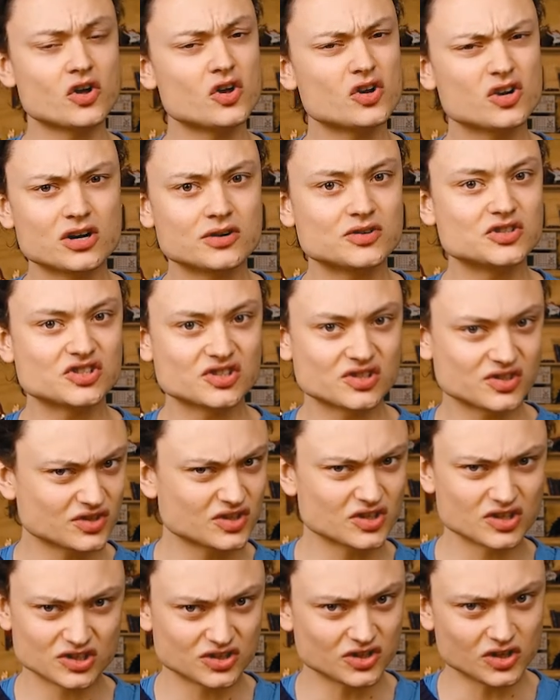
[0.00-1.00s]
Ergo, it's,
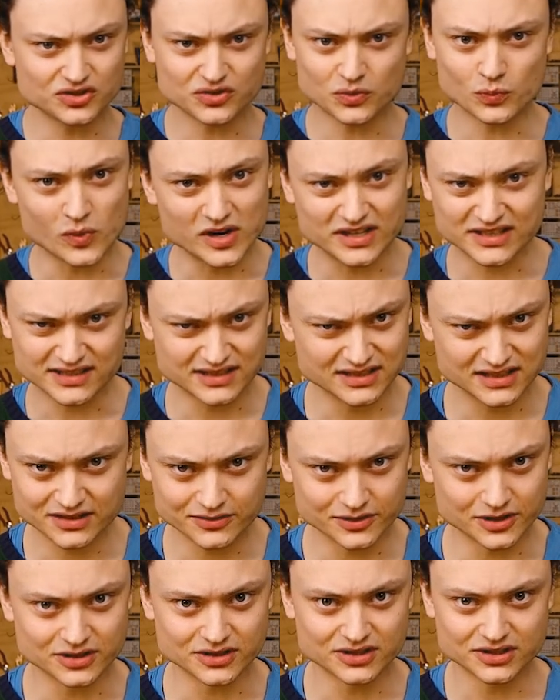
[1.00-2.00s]
it's lots of ones and
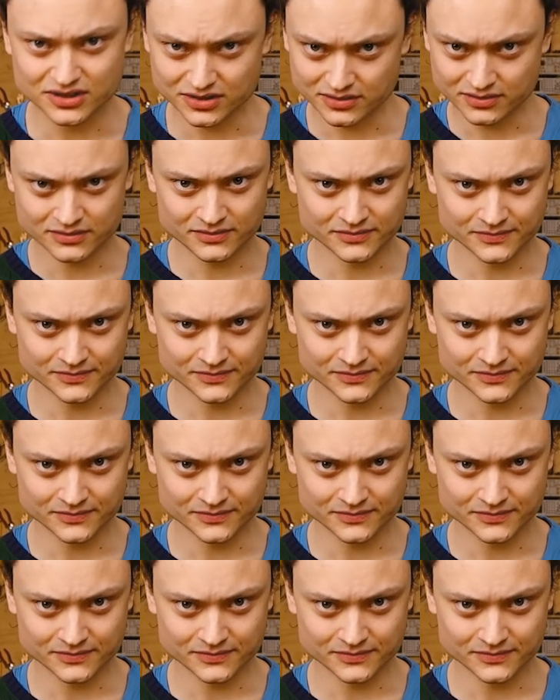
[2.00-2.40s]
zeros.